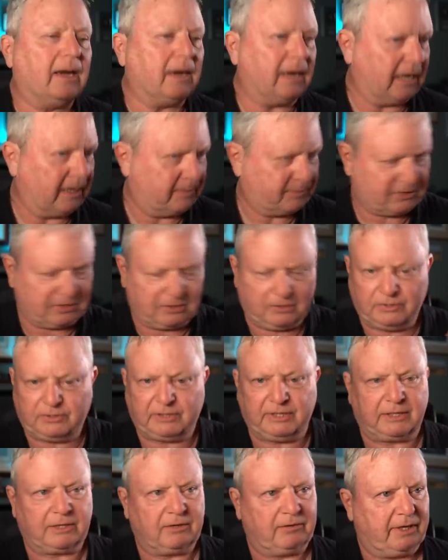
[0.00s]

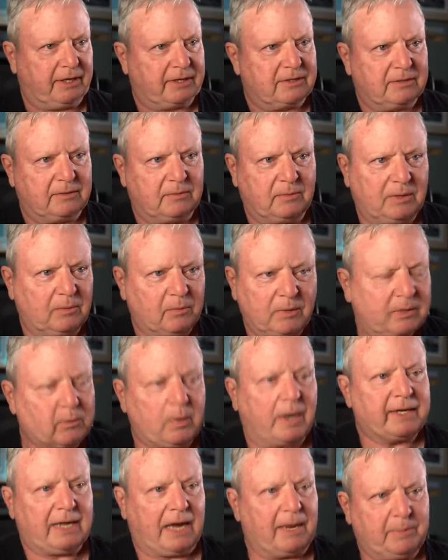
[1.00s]
Absolutely correct. We're
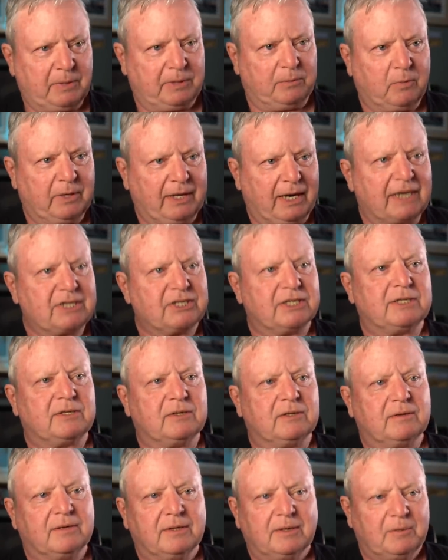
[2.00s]
quite happy. We're actually,
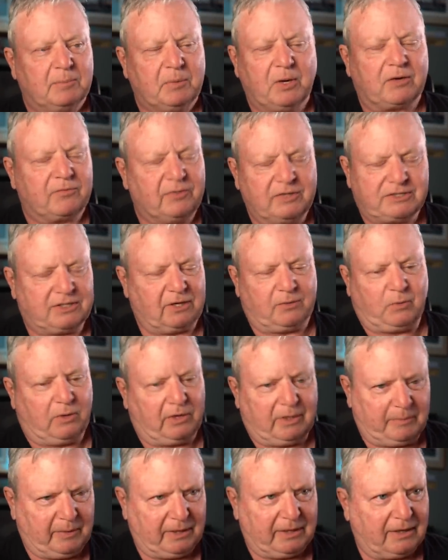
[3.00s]
park fees don't
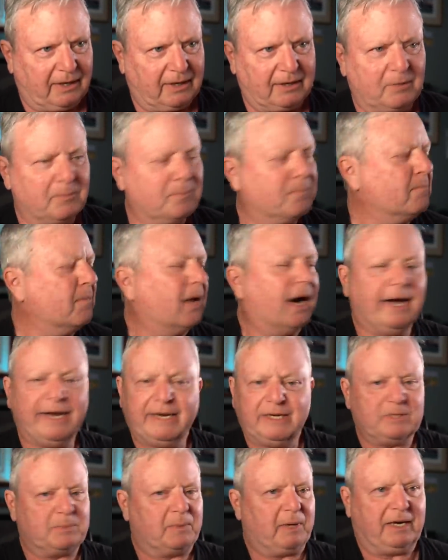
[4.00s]
worry me. I don't
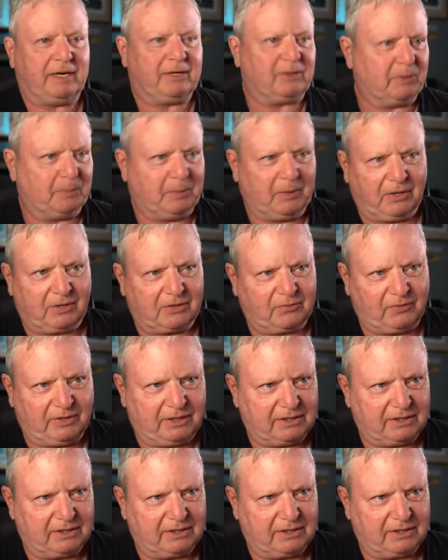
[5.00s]
mind paying the park fees.